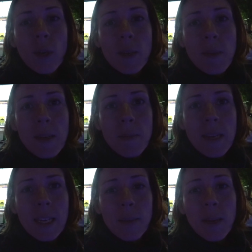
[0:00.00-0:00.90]
wanted me to
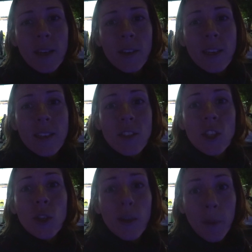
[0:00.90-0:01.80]
meet him here in
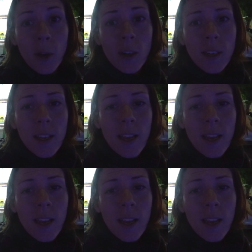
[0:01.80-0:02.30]
Sugamo